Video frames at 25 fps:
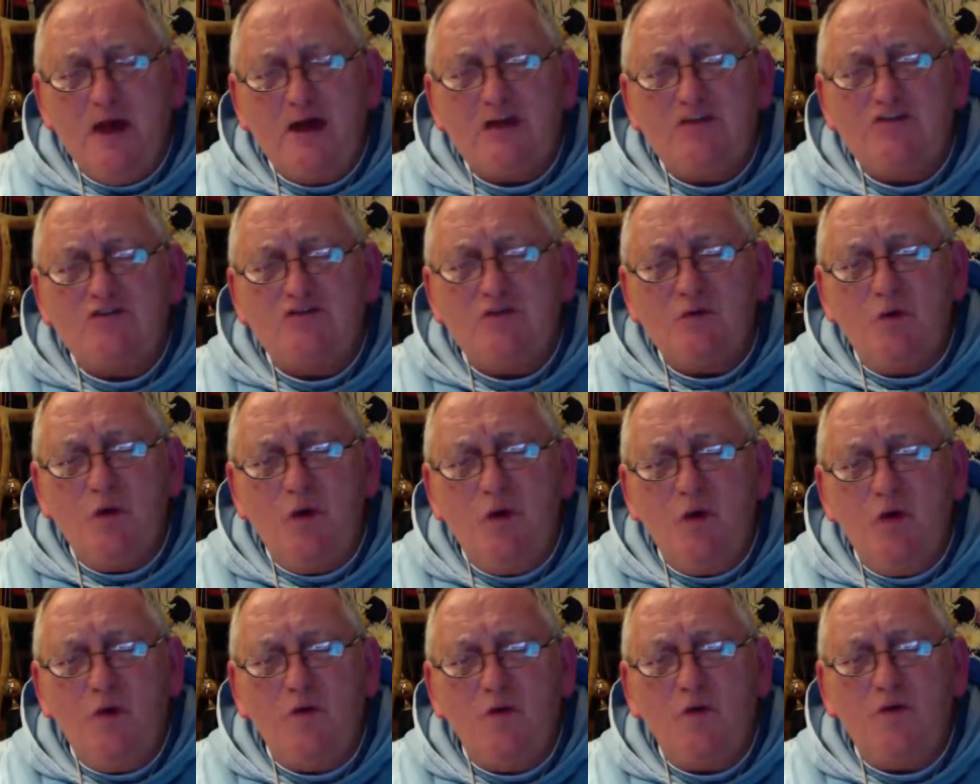and to
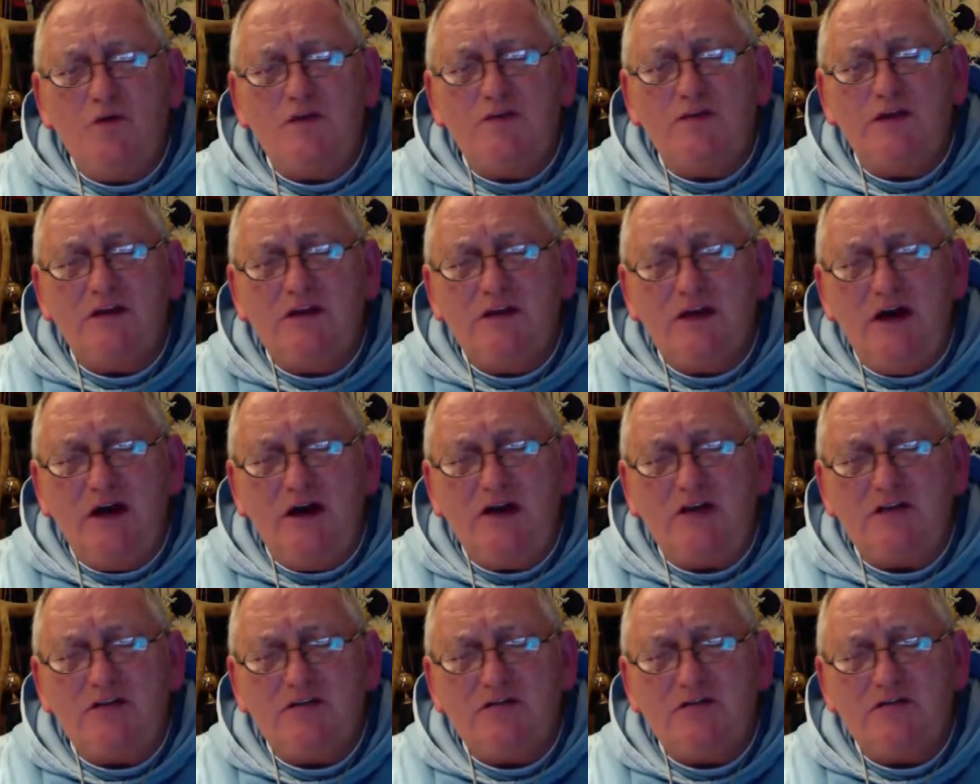hold the
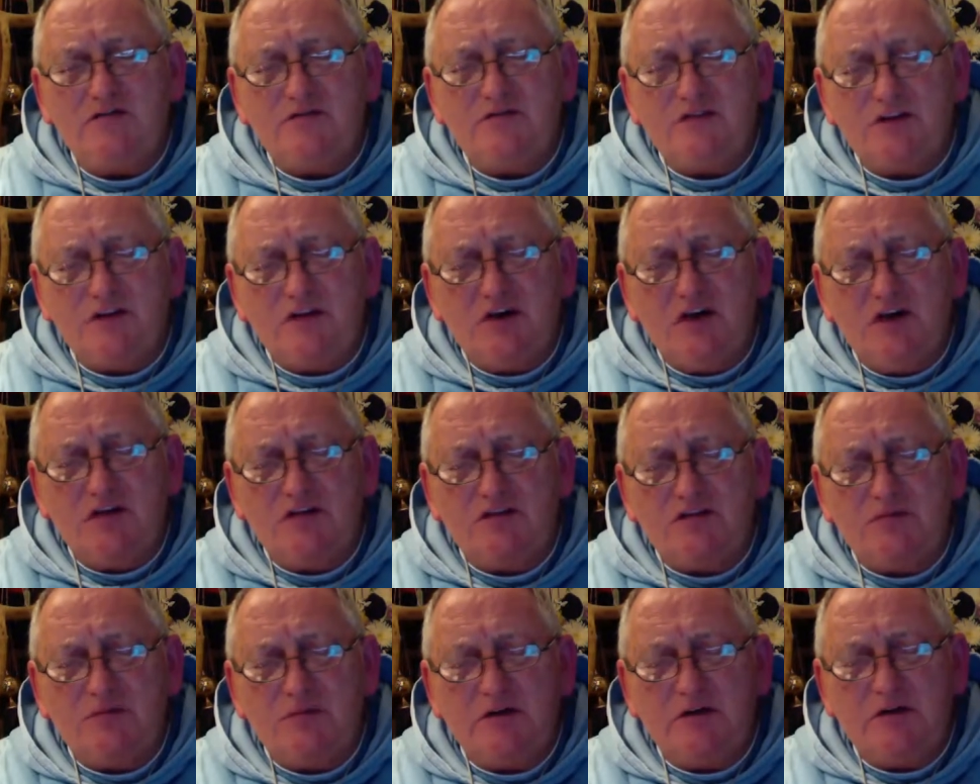light of the
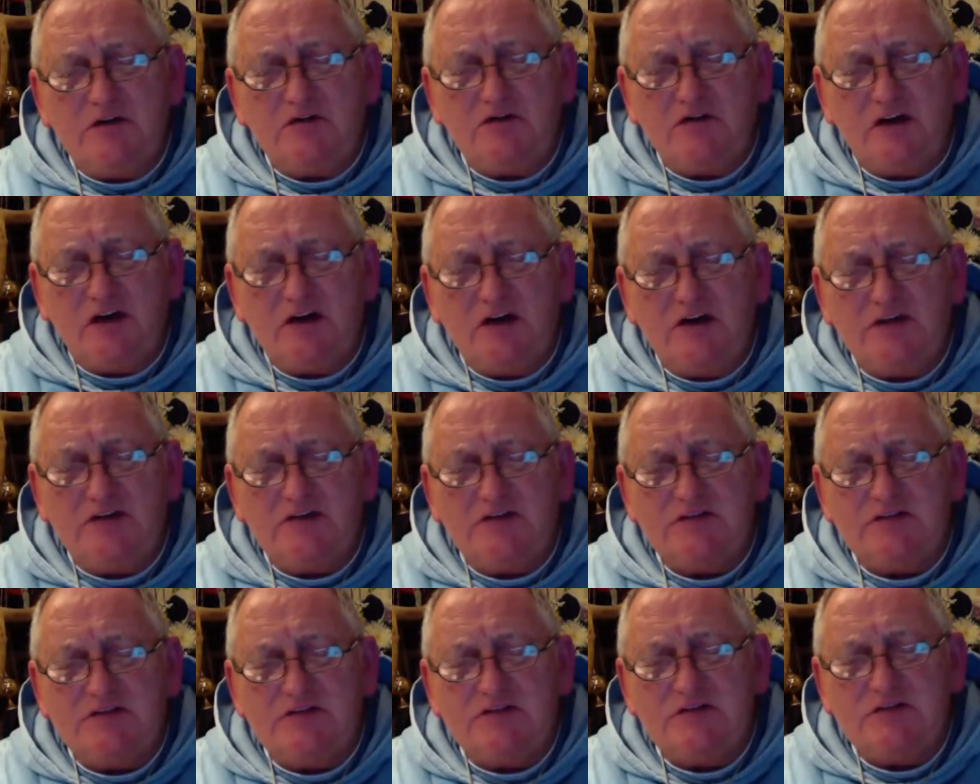cosmic
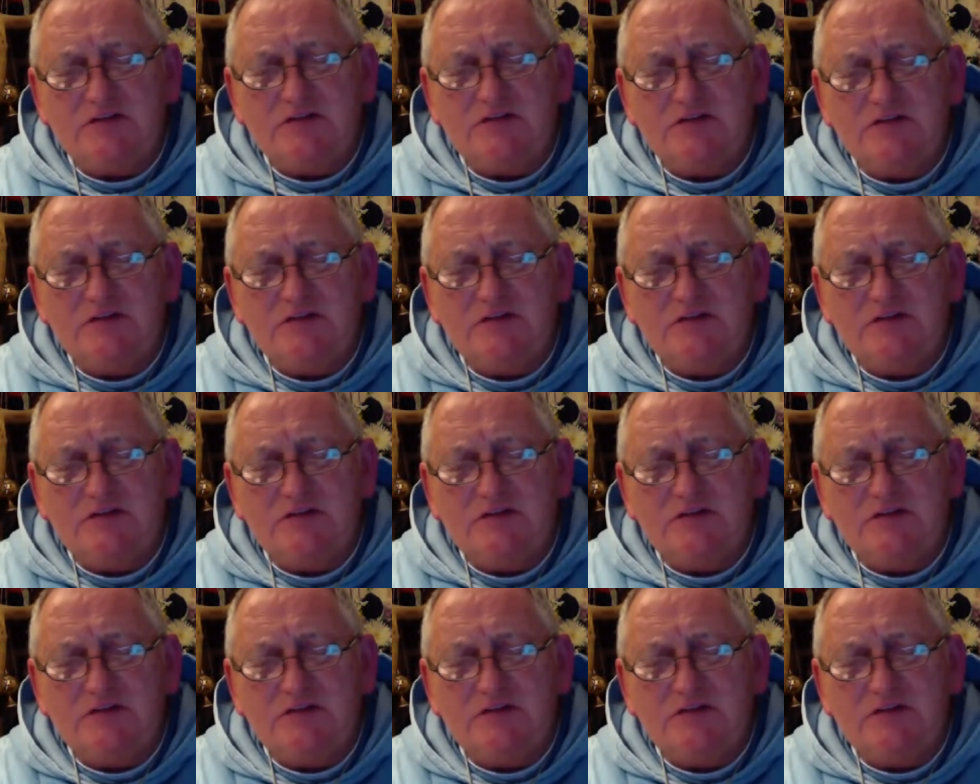Christ